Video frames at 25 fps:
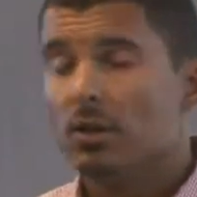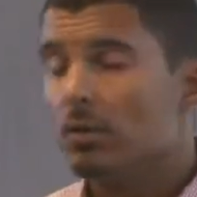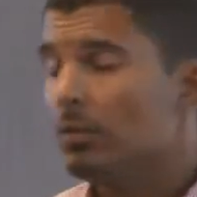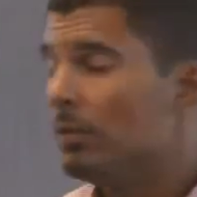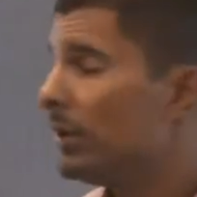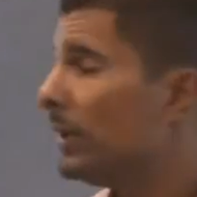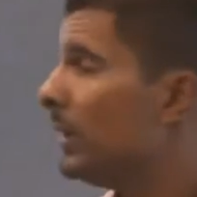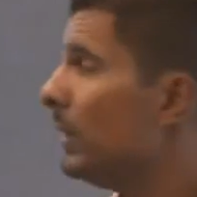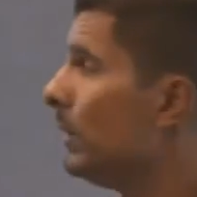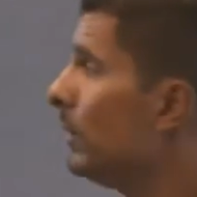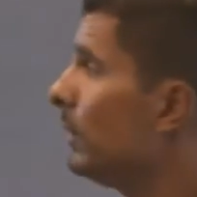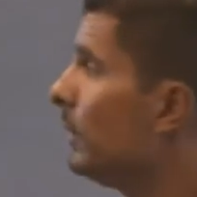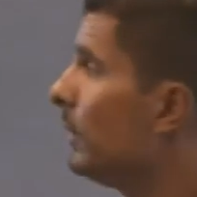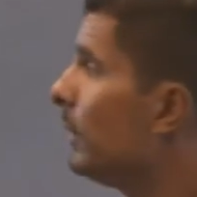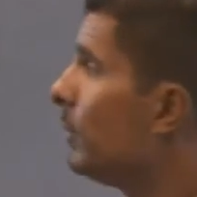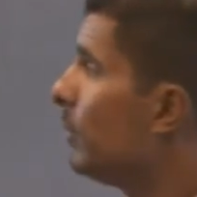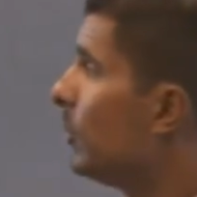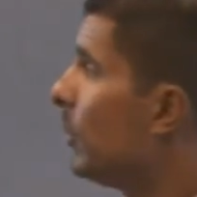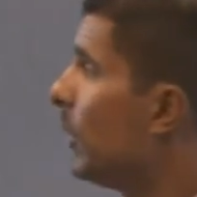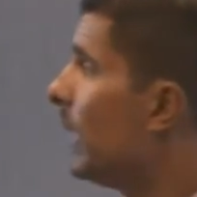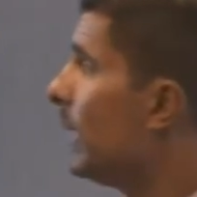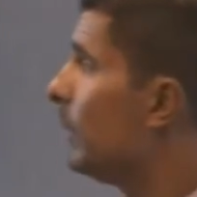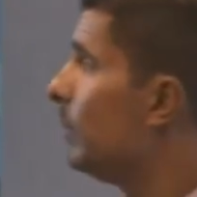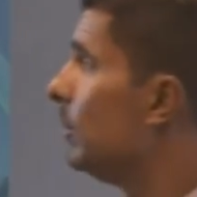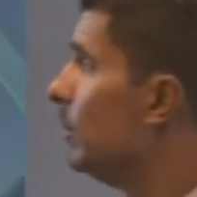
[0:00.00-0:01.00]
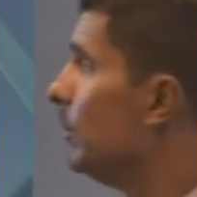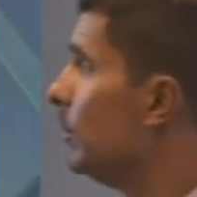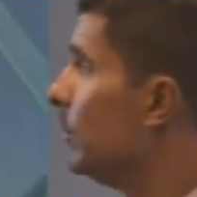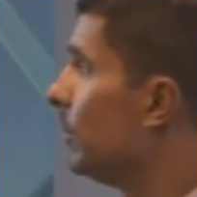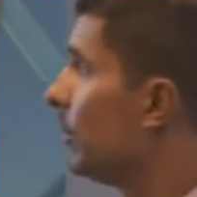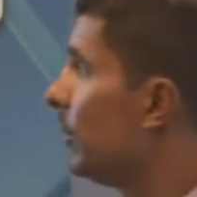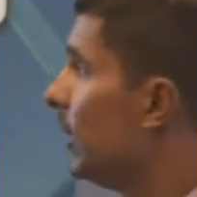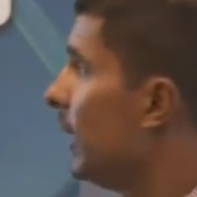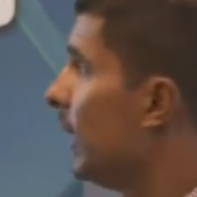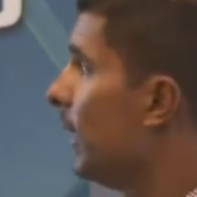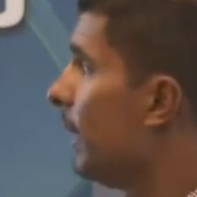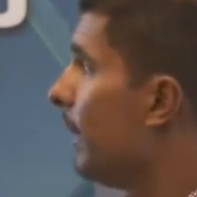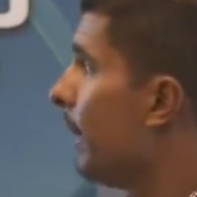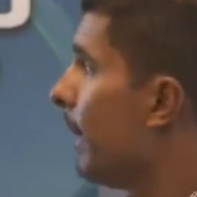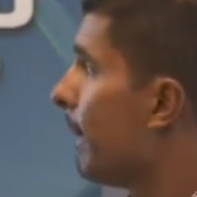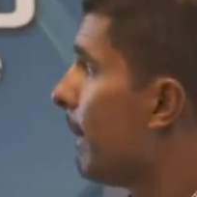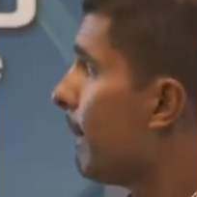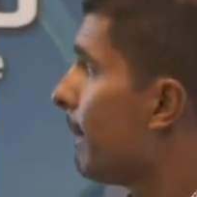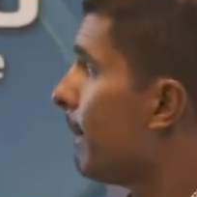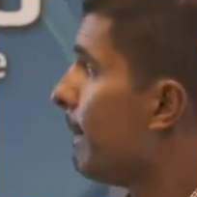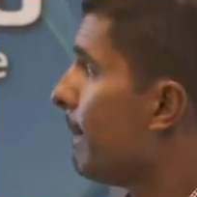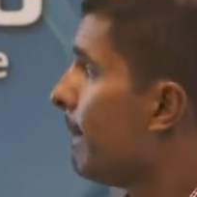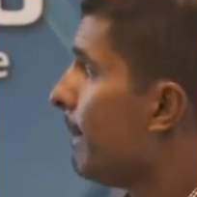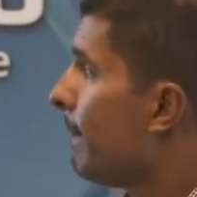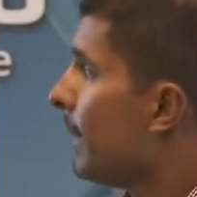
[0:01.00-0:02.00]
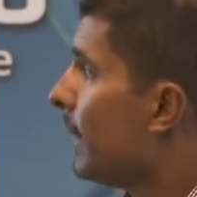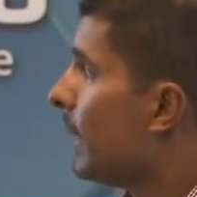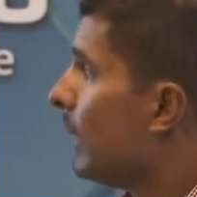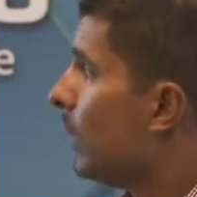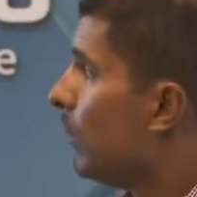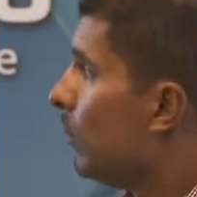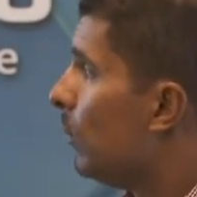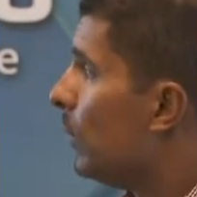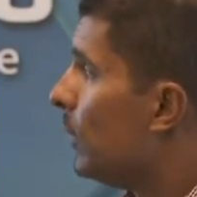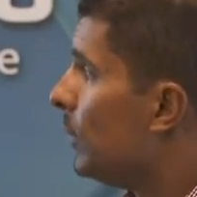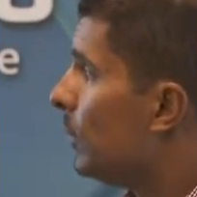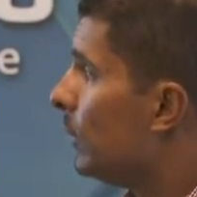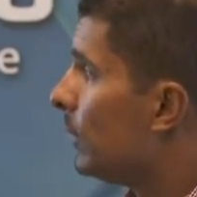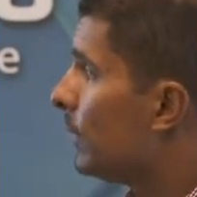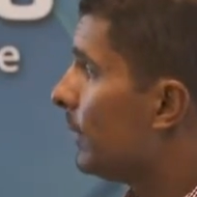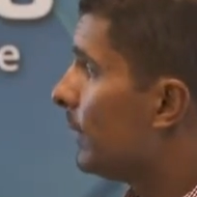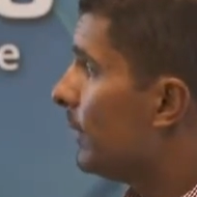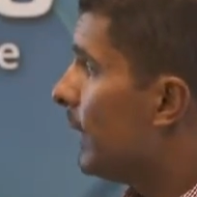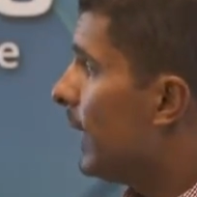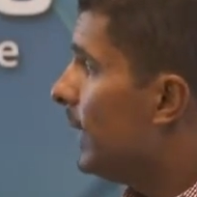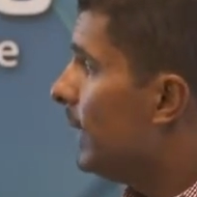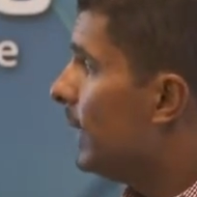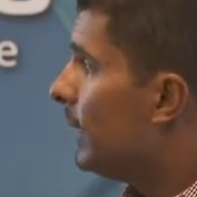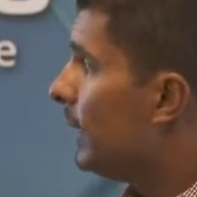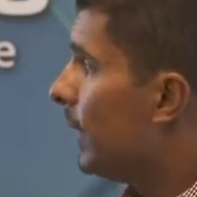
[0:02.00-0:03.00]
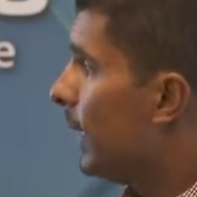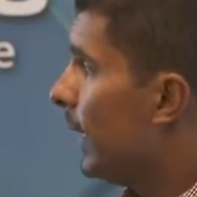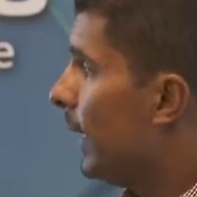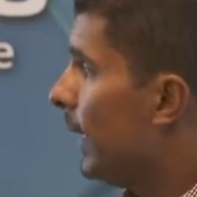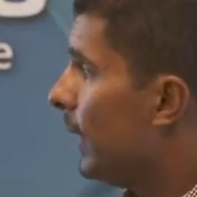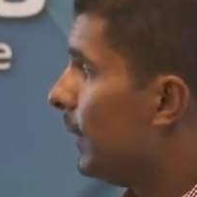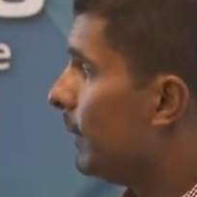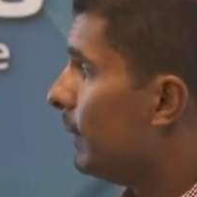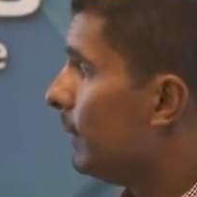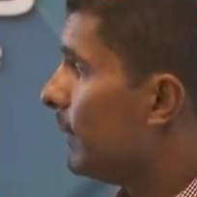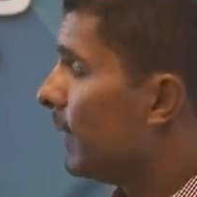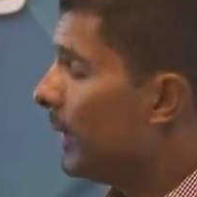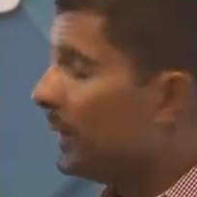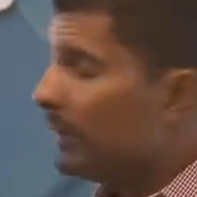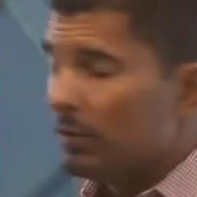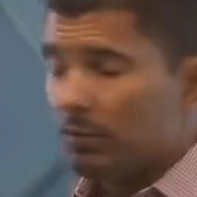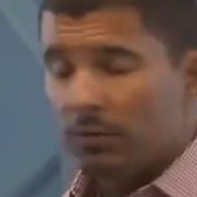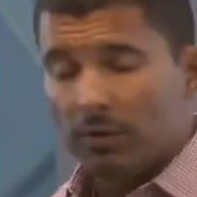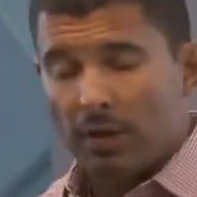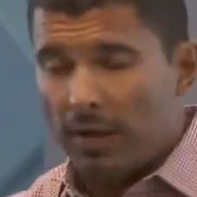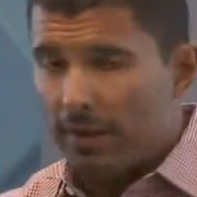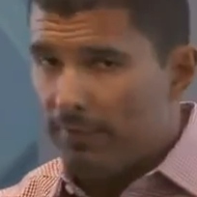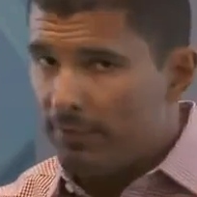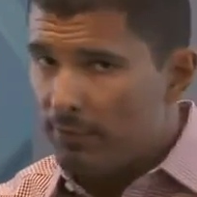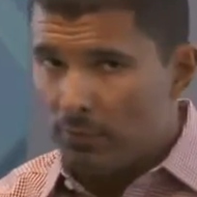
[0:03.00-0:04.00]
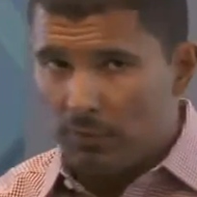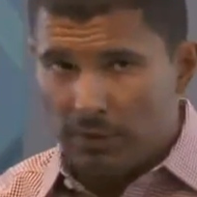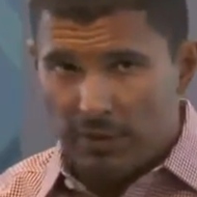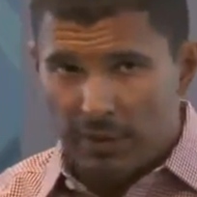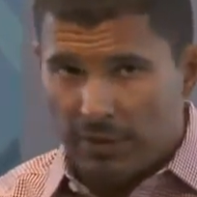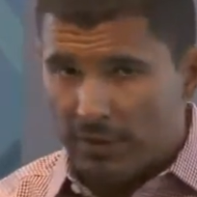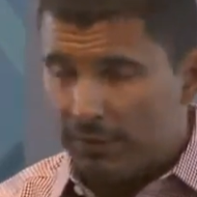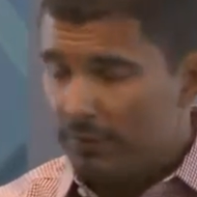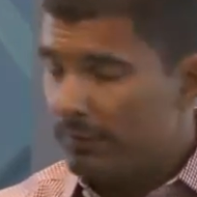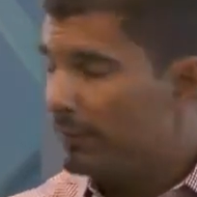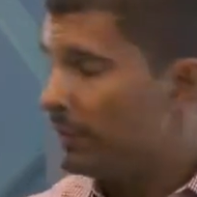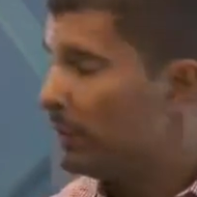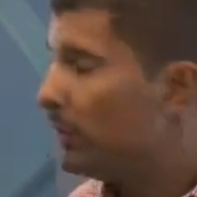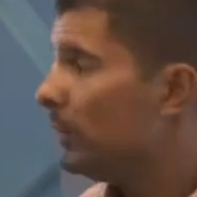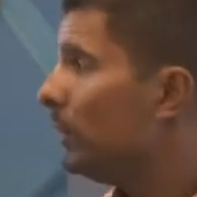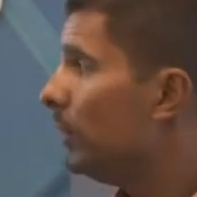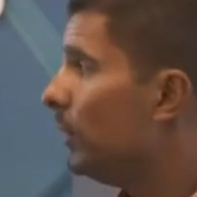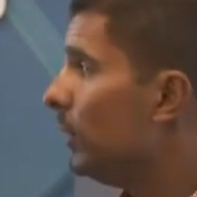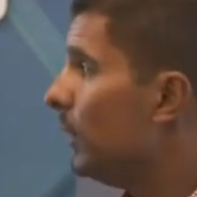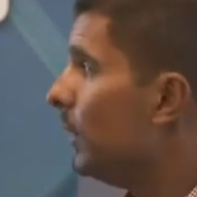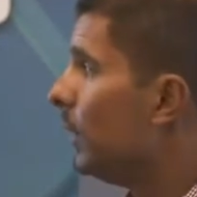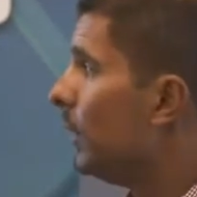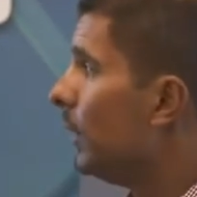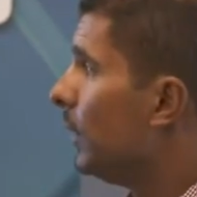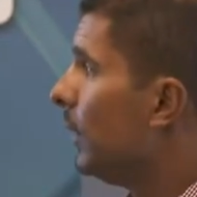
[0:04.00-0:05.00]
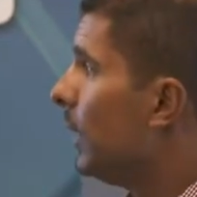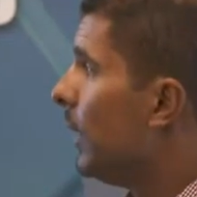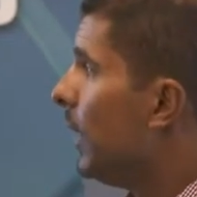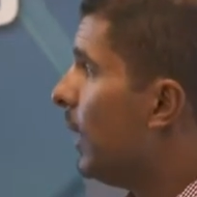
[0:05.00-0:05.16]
Well, here's the problem with that. When you're setting that, and everyone has to do it,